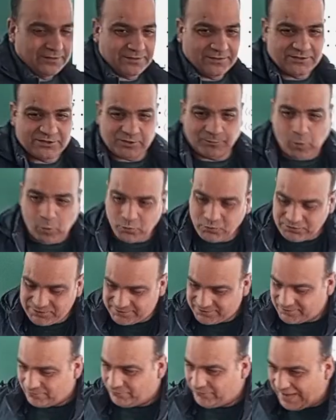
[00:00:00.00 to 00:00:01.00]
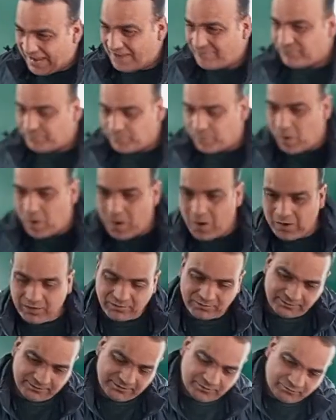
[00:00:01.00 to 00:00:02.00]
Suppose we have a
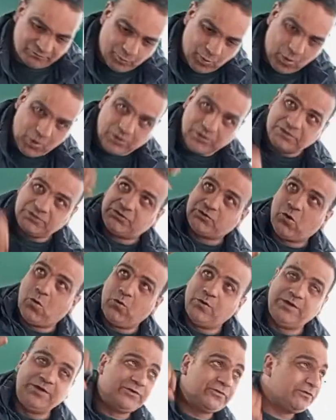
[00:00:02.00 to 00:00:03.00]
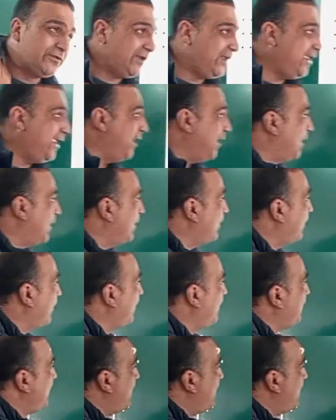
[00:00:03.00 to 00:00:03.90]
ball, the ball is thrown into the air,